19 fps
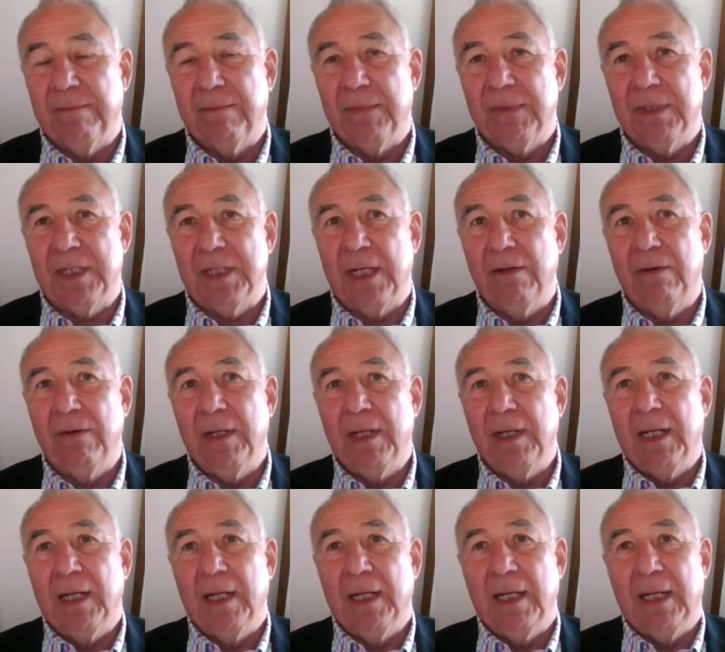So
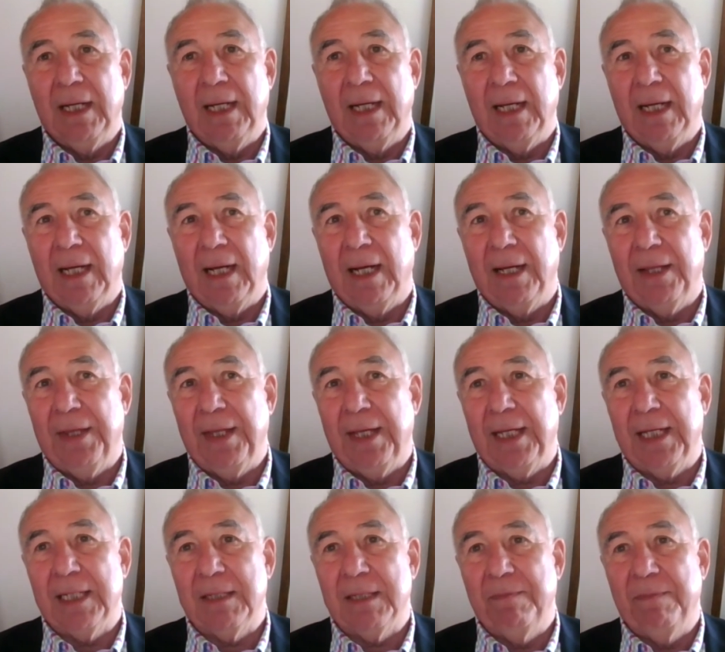I think
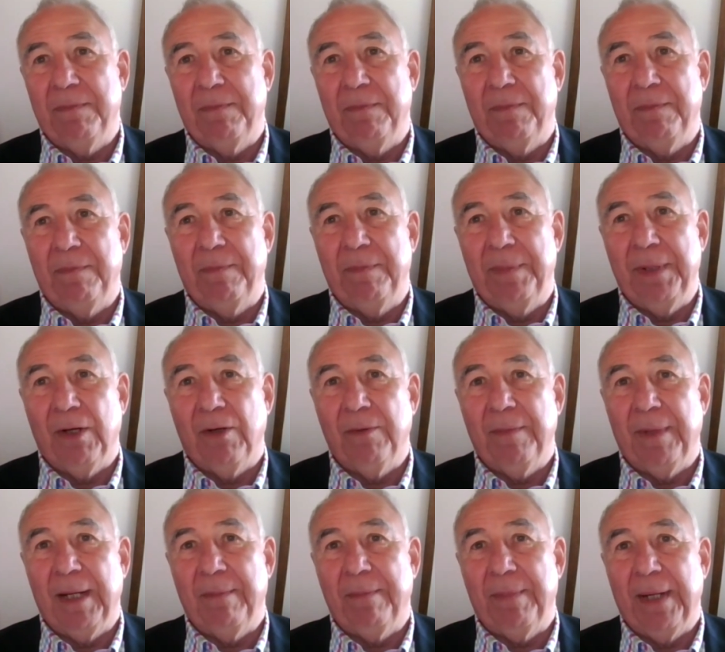it's beyond
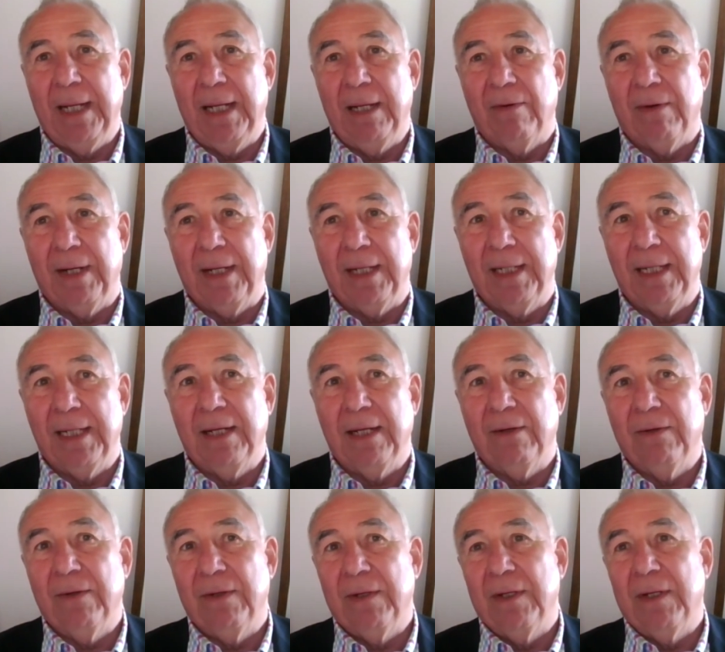my pay grade. Now,